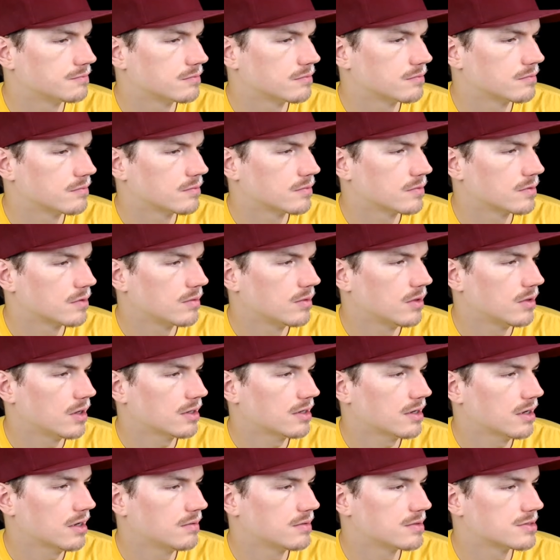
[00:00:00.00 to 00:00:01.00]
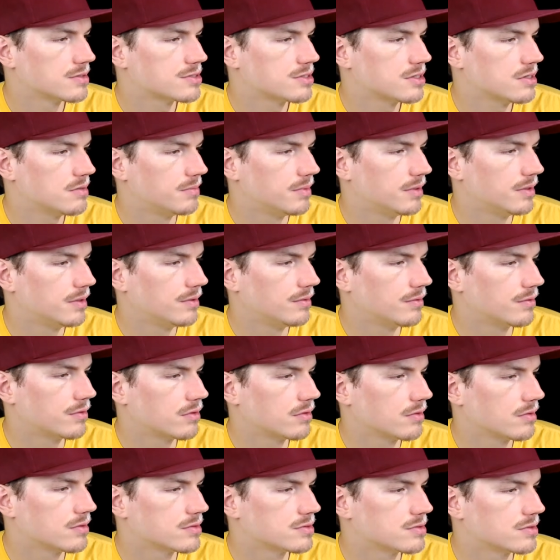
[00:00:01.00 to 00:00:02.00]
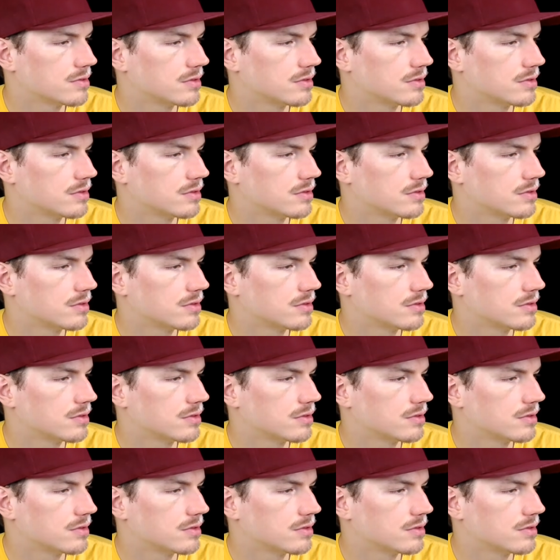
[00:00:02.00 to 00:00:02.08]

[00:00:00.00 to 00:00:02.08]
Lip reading: Well, I kind of want to see both. Let's look.